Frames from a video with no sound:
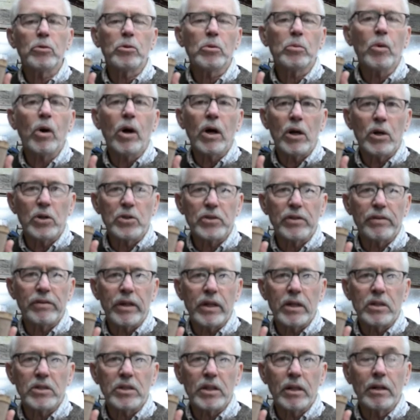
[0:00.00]
the walls of
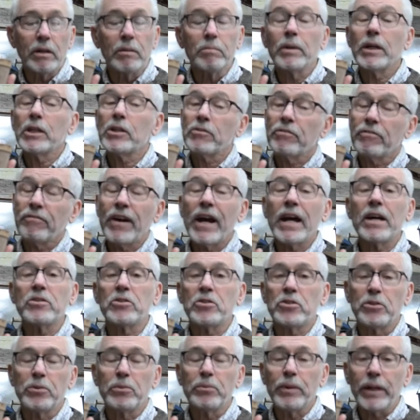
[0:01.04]
this at a much
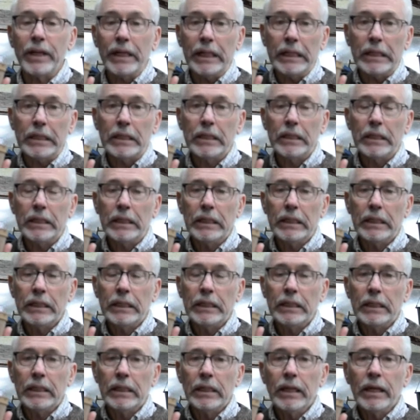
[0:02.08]
faster rate.
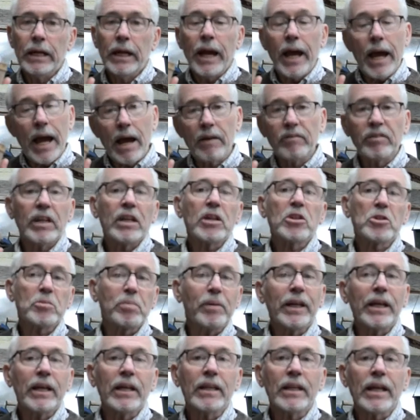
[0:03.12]
Having
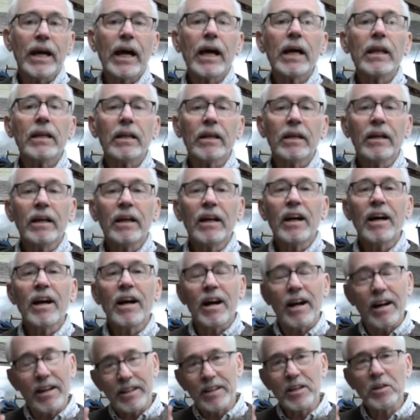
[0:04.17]
explained that,
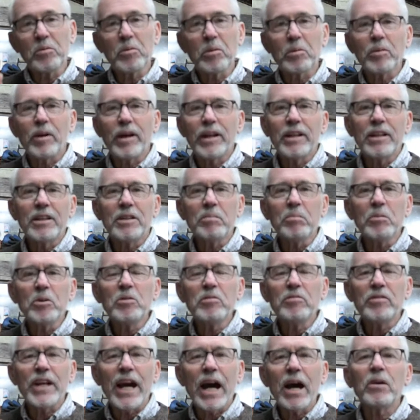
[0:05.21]
I think we're ready to
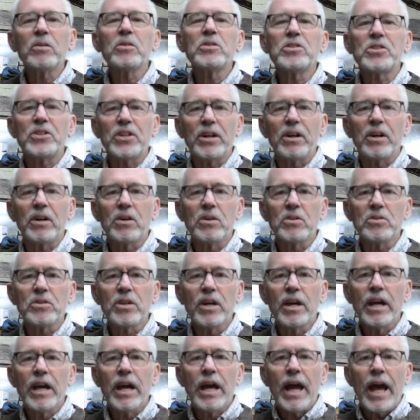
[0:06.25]
move downstairs
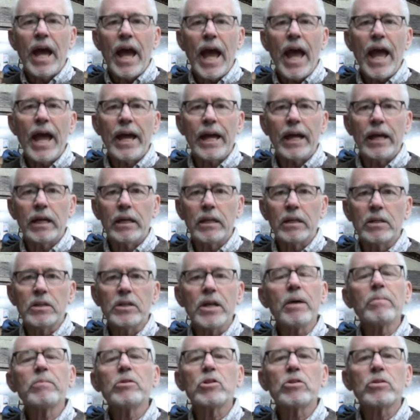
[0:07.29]
and
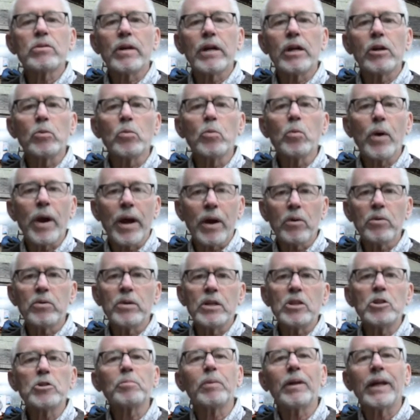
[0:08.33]
demonstrate where
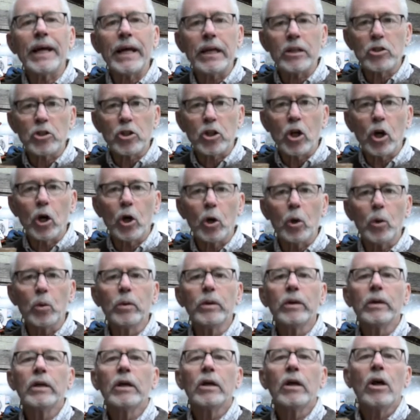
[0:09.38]
these plants go
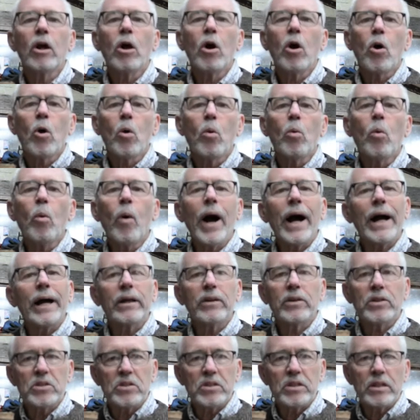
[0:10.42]
while
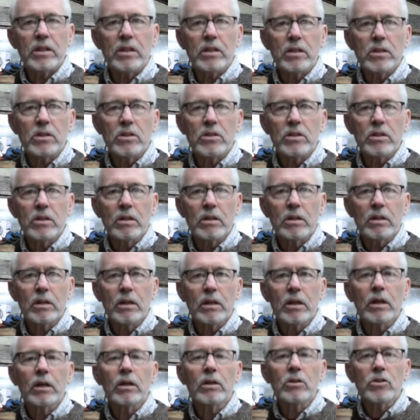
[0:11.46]
the seeds
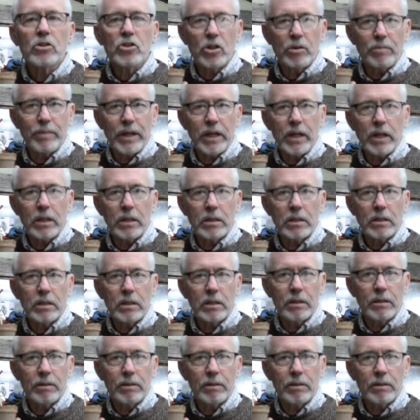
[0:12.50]
germinate.